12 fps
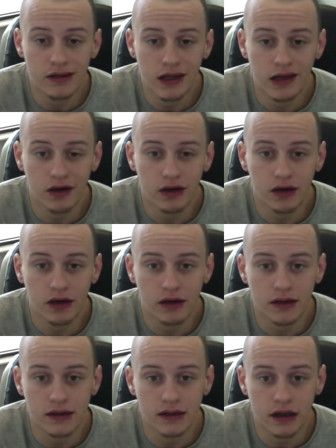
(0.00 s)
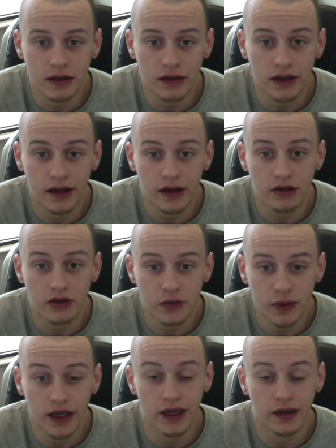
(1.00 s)
they are designed like they are
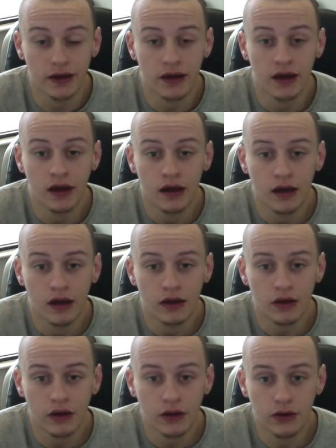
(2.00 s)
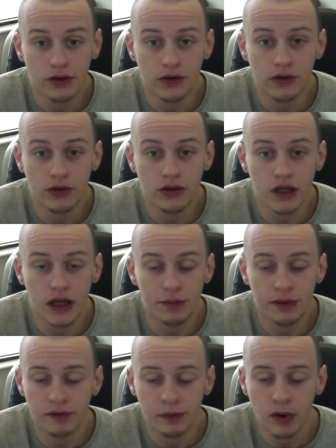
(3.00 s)
trained to keep
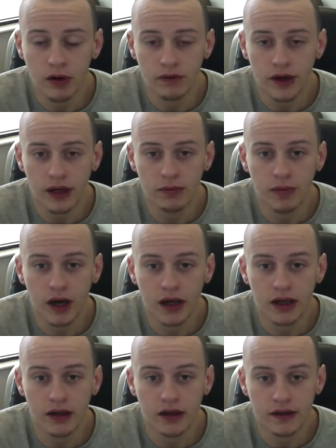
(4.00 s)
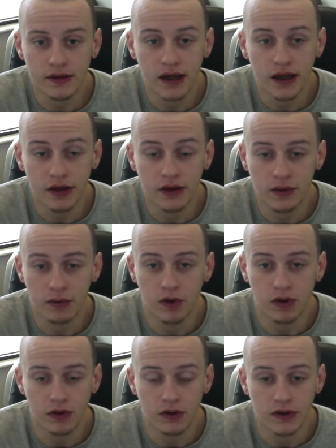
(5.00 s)
you motivated by setting those small
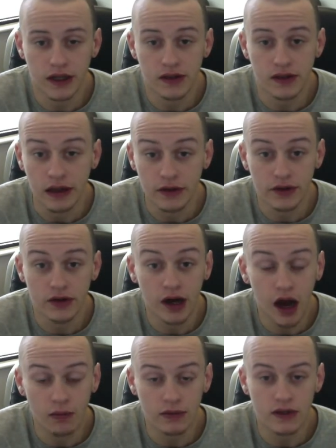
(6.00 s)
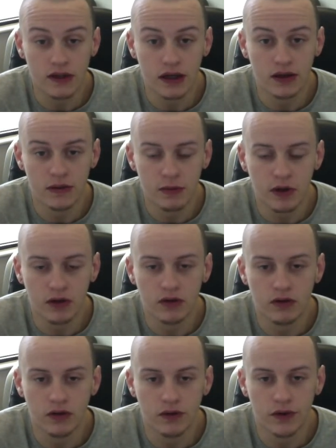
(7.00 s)
goals. That's that's their job is to set small
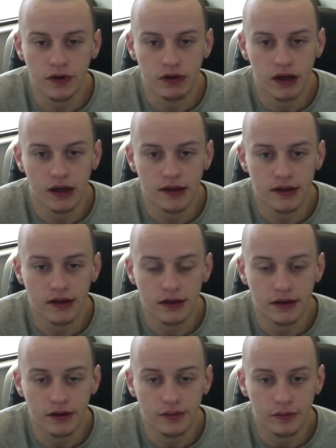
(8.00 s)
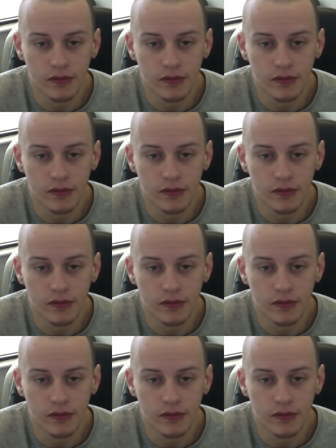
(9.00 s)
goals for you guys to